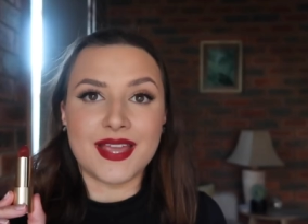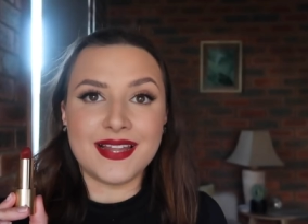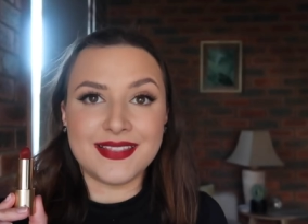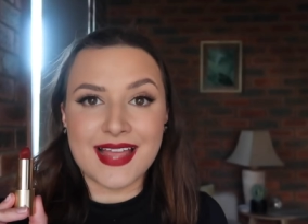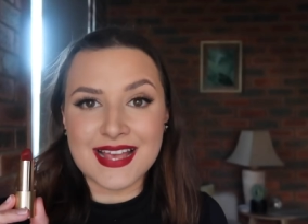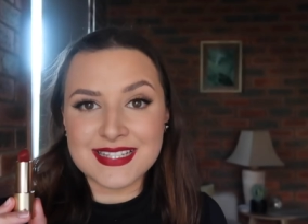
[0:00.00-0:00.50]

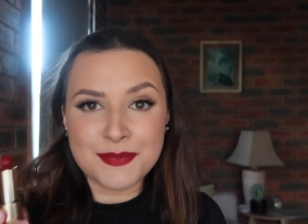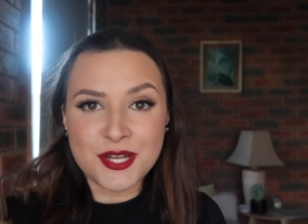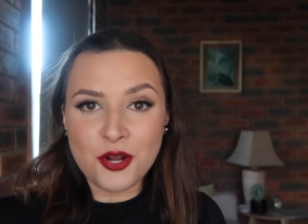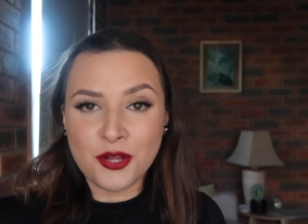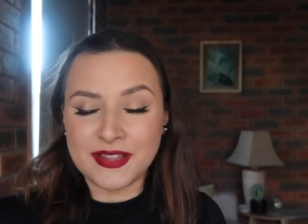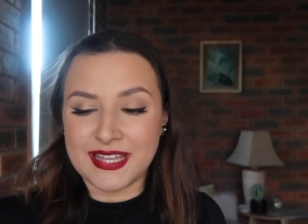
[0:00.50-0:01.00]
And last but
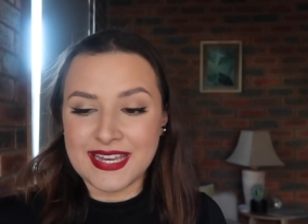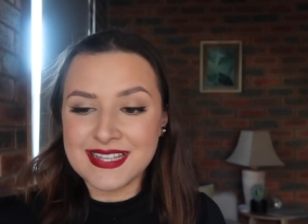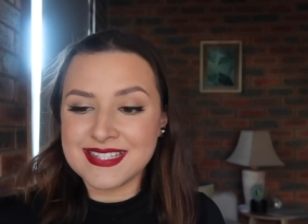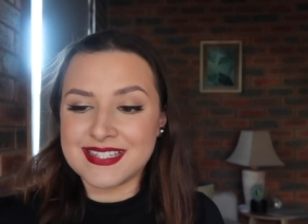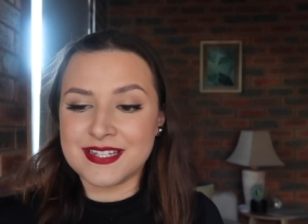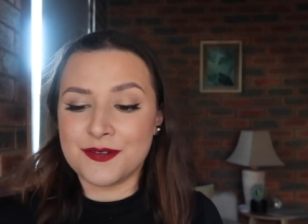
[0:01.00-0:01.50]
not
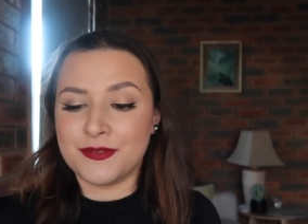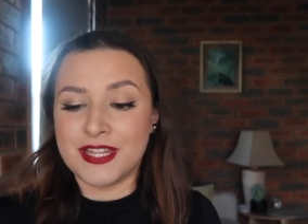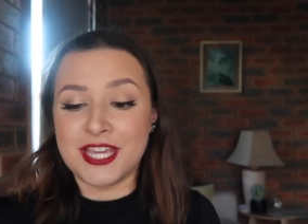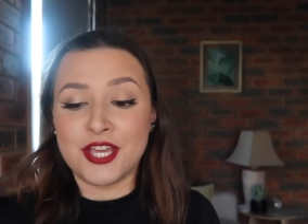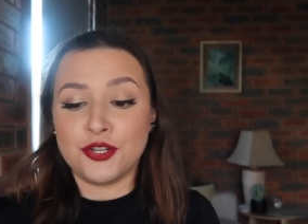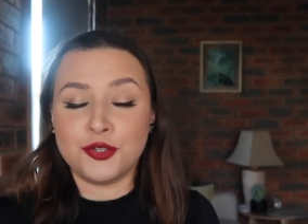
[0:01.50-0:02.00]
least of
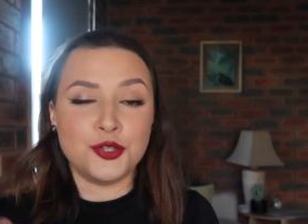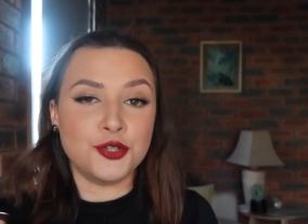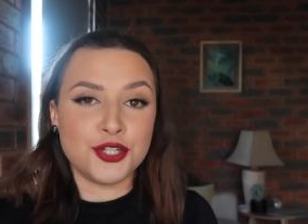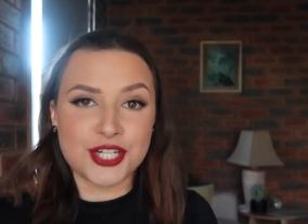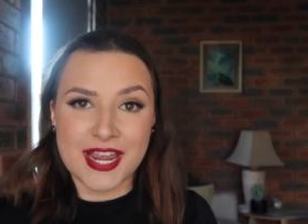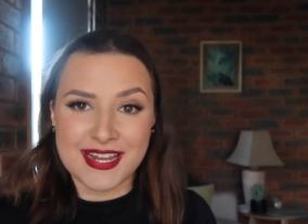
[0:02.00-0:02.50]
the new
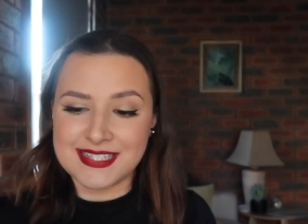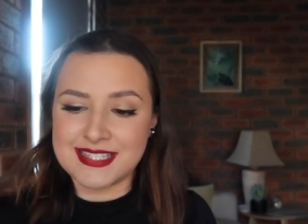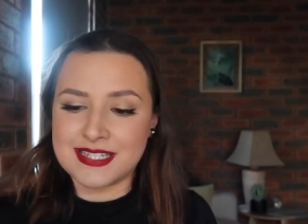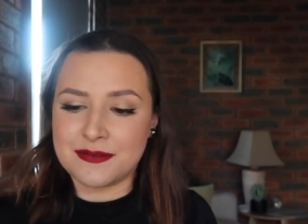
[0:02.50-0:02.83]
shades